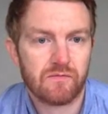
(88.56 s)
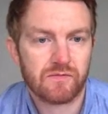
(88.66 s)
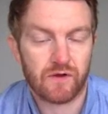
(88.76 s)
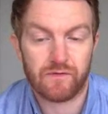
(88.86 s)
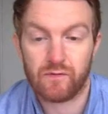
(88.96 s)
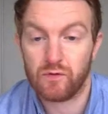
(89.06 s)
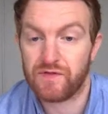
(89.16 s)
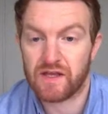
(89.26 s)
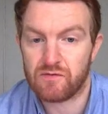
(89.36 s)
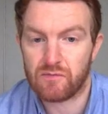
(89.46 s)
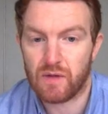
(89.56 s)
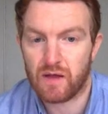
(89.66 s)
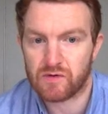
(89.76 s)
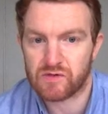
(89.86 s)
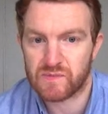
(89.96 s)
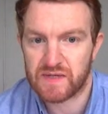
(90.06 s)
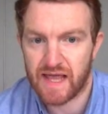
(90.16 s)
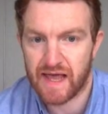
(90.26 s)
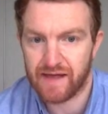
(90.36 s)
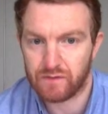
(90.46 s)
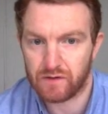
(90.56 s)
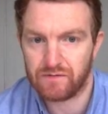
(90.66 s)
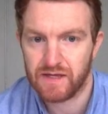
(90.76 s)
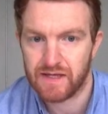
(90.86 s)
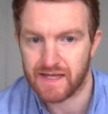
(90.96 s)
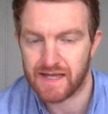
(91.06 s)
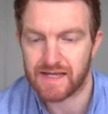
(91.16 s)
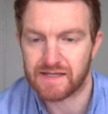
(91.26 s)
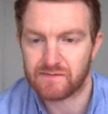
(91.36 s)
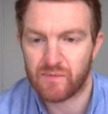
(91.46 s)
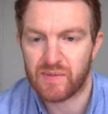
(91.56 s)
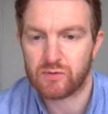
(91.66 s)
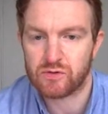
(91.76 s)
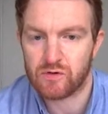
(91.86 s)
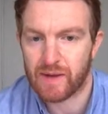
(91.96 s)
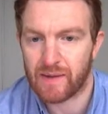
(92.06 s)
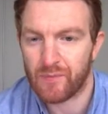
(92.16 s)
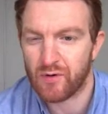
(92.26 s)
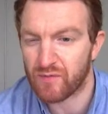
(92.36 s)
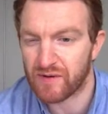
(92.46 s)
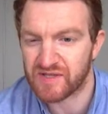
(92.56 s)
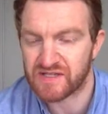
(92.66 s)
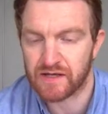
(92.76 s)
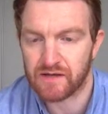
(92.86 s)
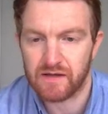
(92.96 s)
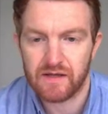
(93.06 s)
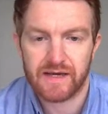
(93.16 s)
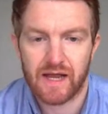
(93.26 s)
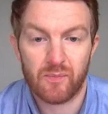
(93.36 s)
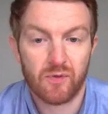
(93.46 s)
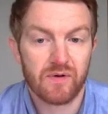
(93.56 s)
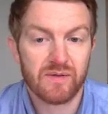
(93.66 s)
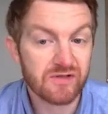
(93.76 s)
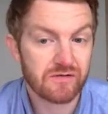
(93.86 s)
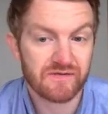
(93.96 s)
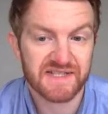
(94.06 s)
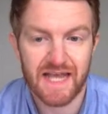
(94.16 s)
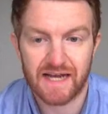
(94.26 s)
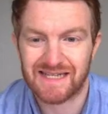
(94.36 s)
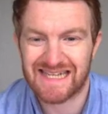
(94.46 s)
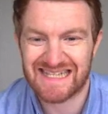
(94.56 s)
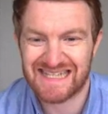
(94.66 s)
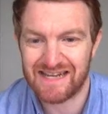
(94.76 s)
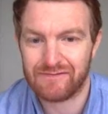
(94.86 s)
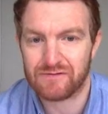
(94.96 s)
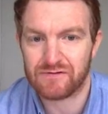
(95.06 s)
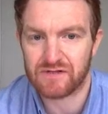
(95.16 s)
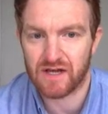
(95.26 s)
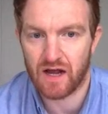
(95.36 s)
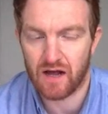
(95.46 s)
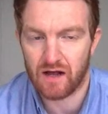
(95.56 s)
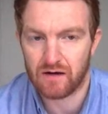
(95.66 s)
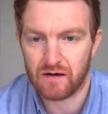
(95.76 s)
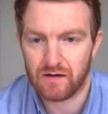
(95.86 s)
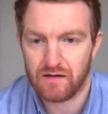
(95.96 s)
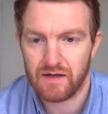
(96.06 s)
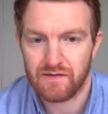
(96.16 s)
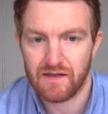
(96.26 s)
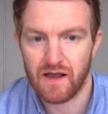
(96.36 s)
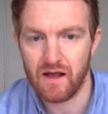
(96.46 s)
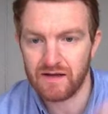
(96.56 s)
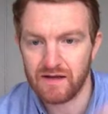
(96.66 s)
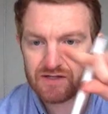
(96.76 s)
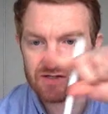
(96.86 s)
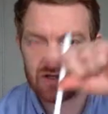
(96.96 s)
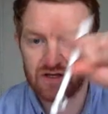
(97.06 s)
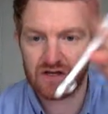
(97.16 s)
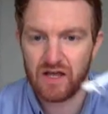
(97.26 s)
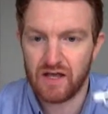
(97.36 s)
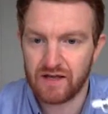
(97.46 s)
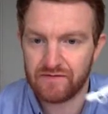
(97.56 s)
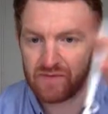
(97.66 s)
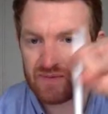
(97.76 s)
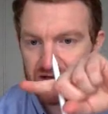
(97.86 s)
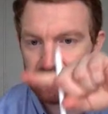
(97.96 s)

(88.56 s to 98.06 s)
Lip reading: fourth thing you might want to just be careful of is when people talk about perimeter. Now, perimeter of a sector is different to the arc. The arc is just the curvy bit,